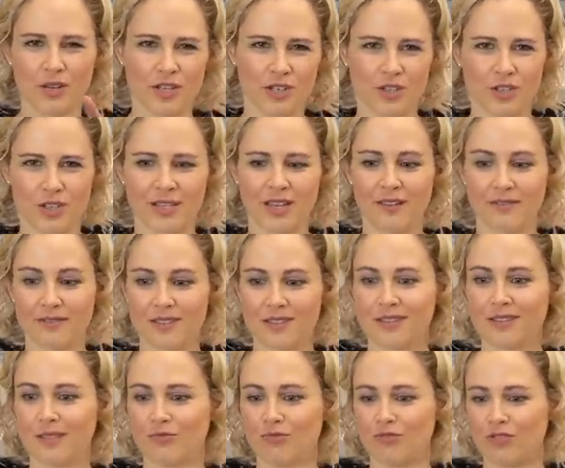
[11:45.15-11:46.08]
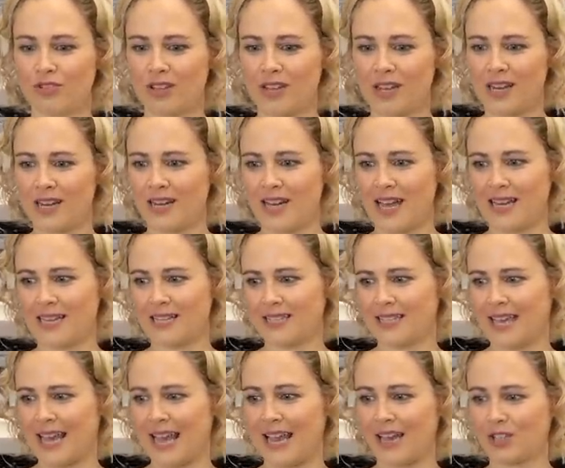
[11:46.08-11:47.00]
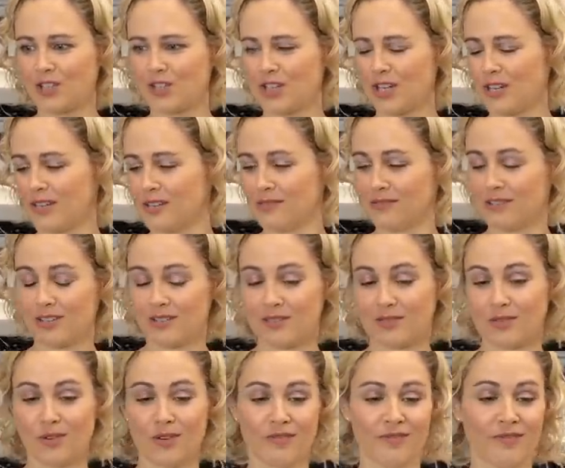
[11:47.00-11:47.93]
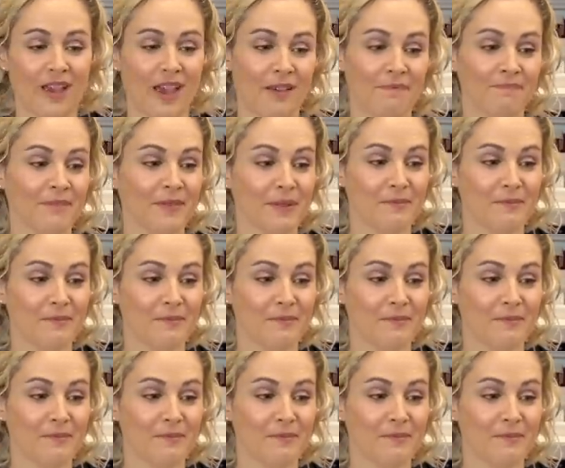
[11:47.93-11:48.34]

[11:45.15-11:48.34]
it just gives it some really nice texture and just sort of, yeah,